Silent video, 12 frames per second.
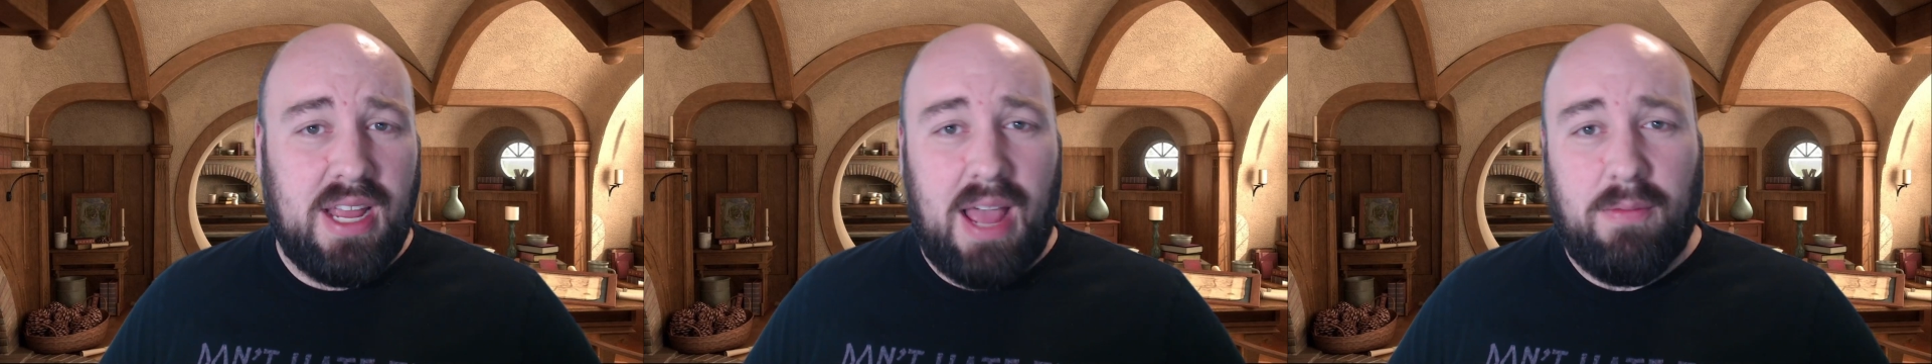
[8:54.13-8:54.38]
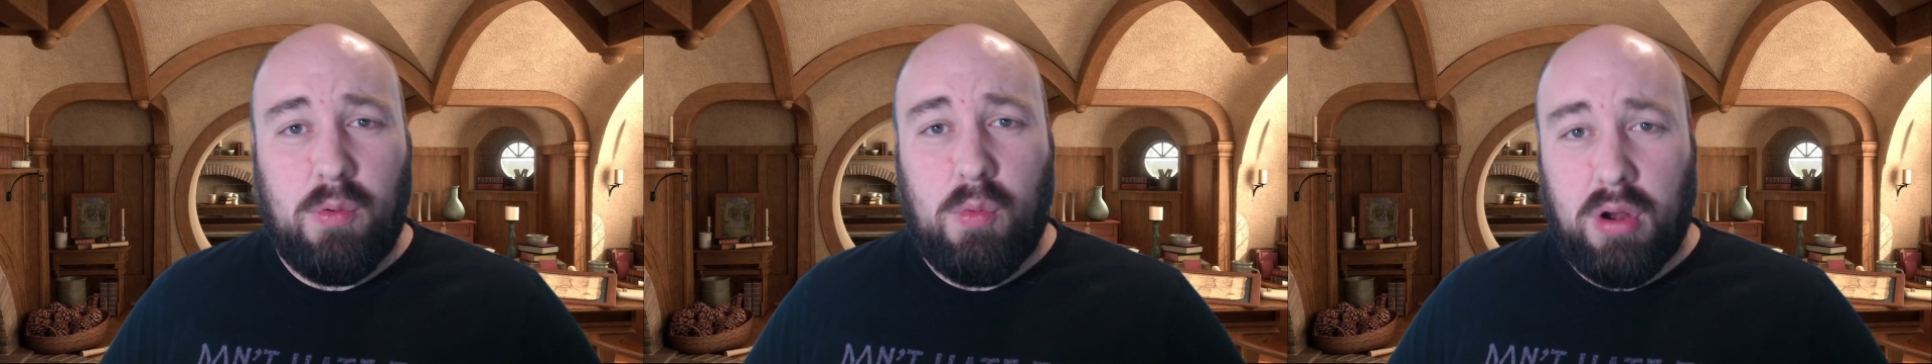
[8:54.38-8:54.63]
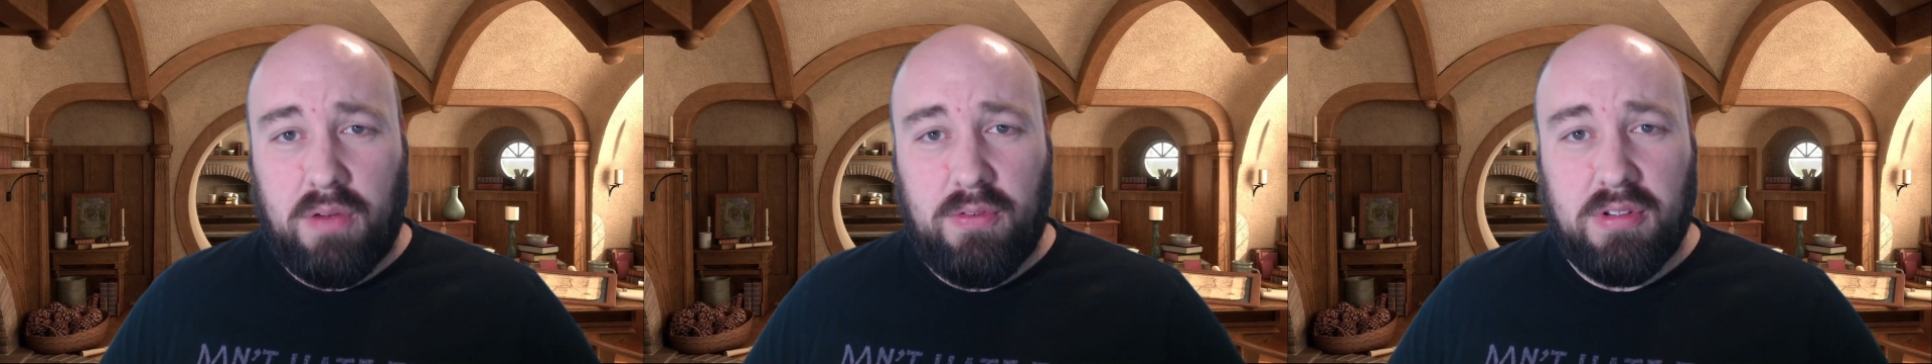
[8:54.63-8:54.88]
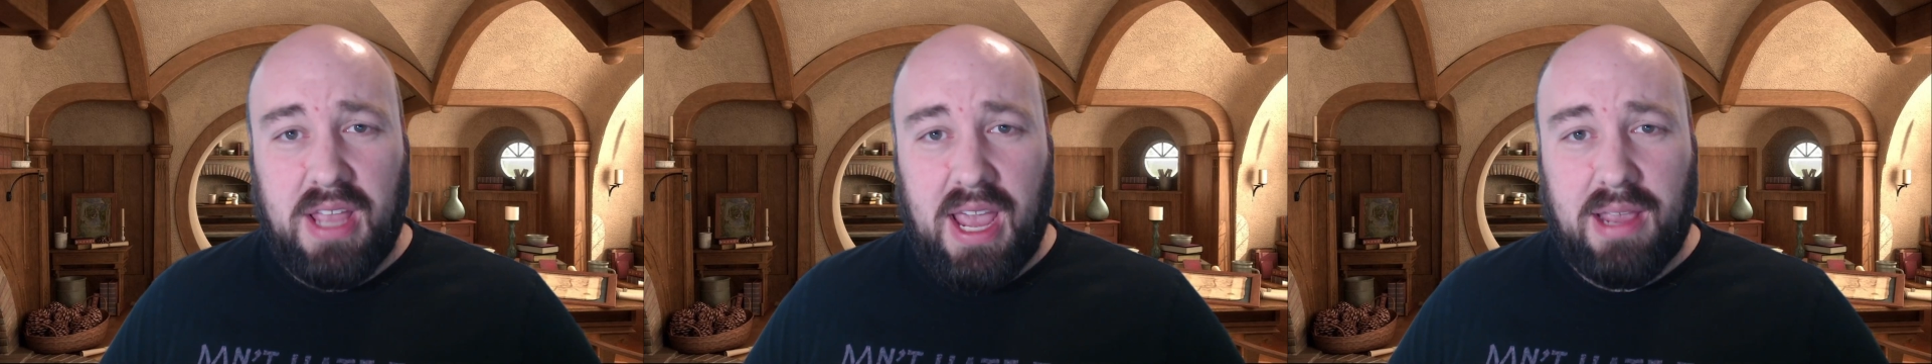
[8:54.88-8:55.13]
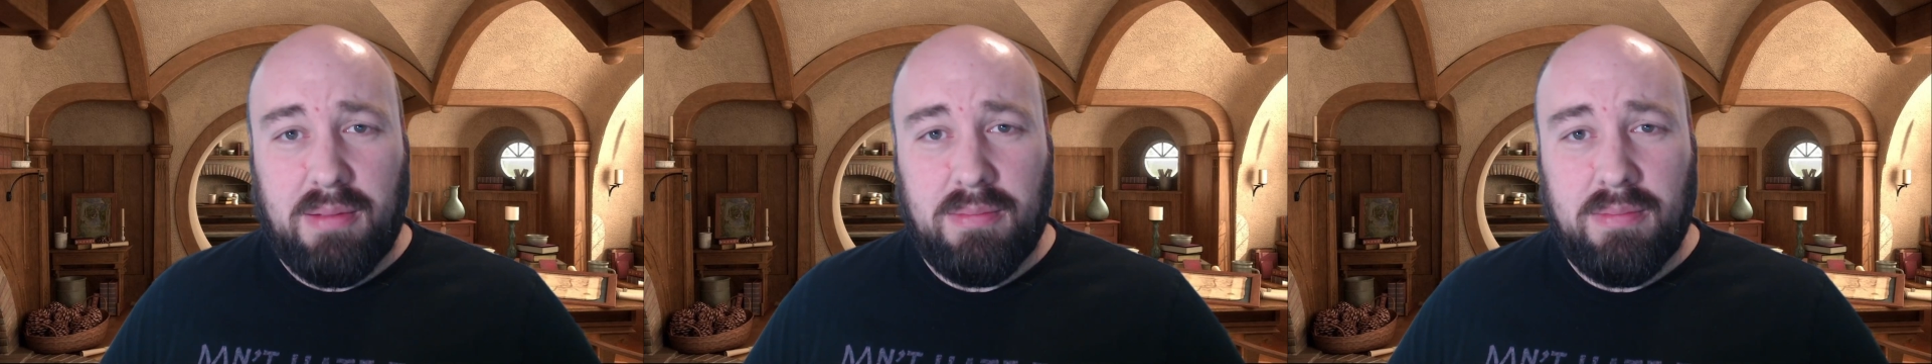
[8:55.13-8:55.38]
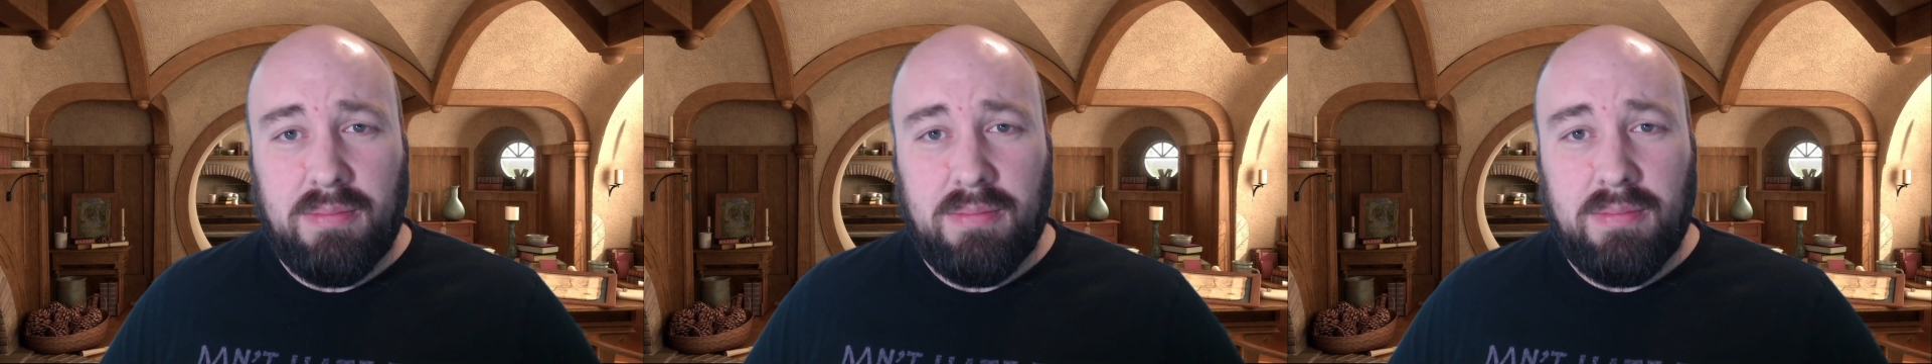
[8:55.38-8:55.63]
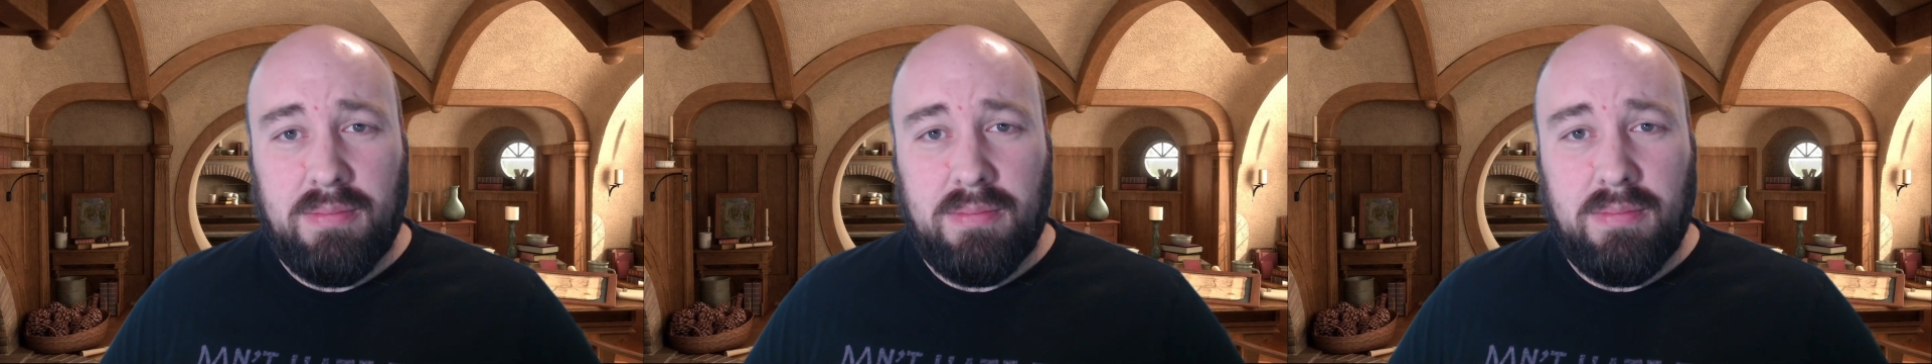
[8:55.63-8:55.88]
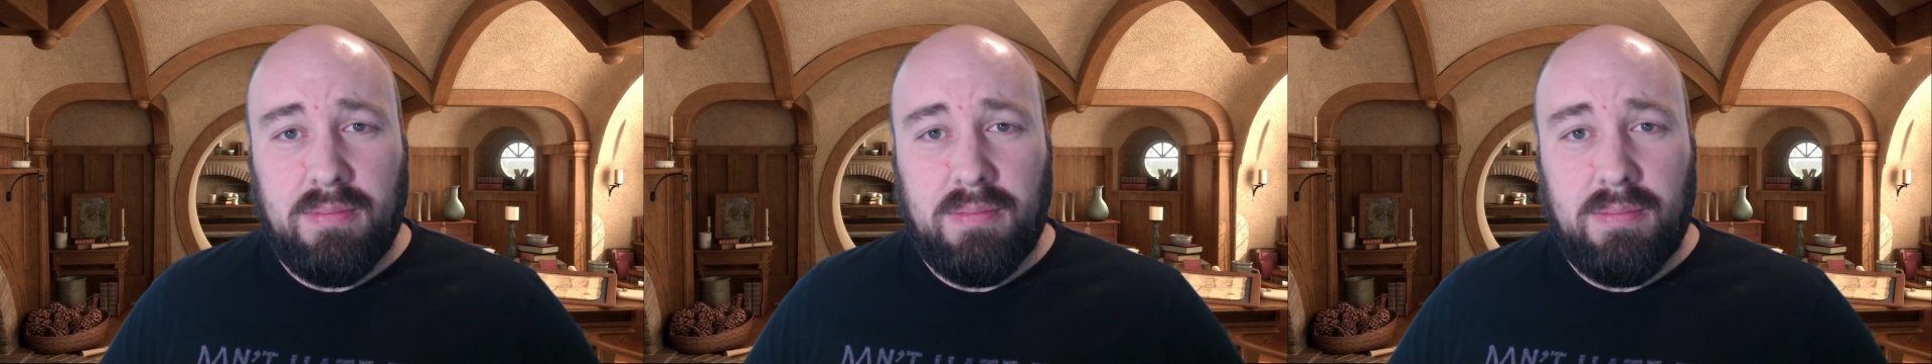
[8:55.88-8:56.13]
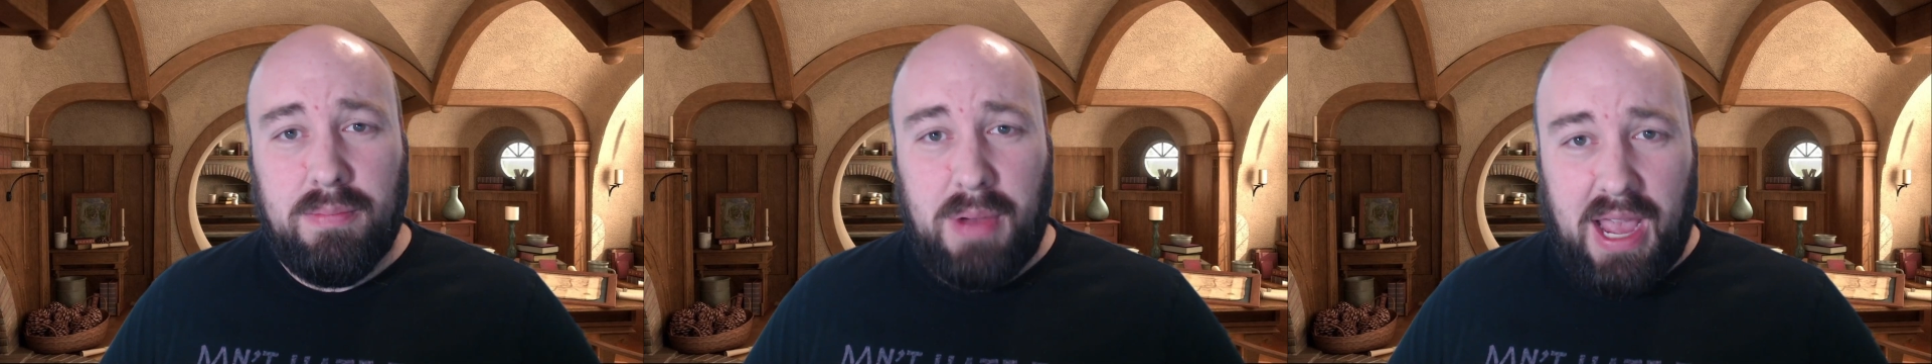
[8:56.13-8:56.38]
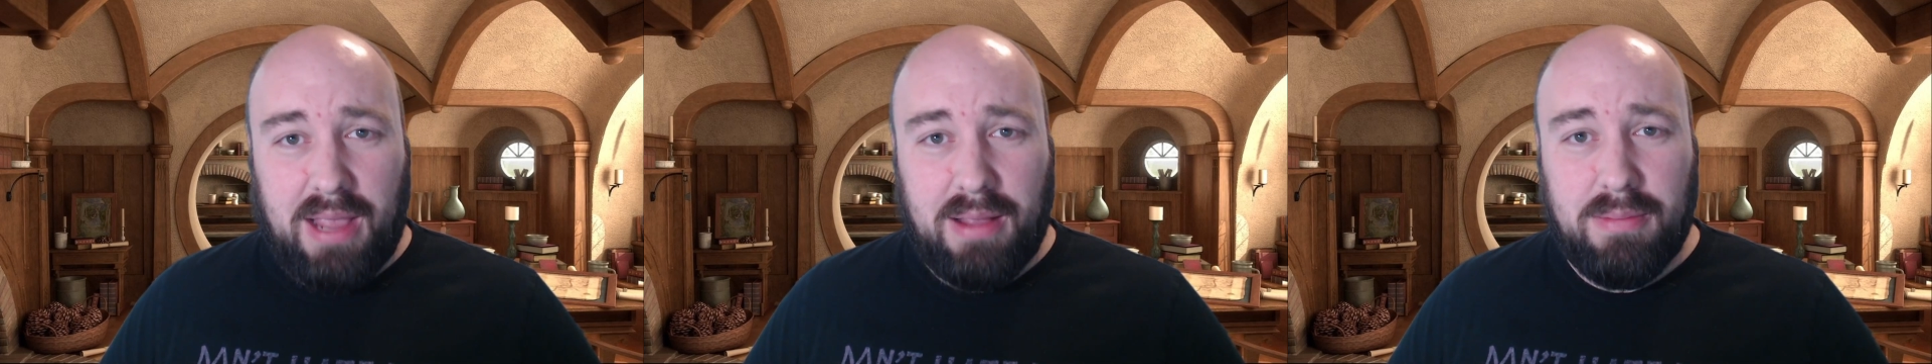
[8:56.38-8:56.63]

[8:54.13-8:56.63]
and have a wonderful day. Bye.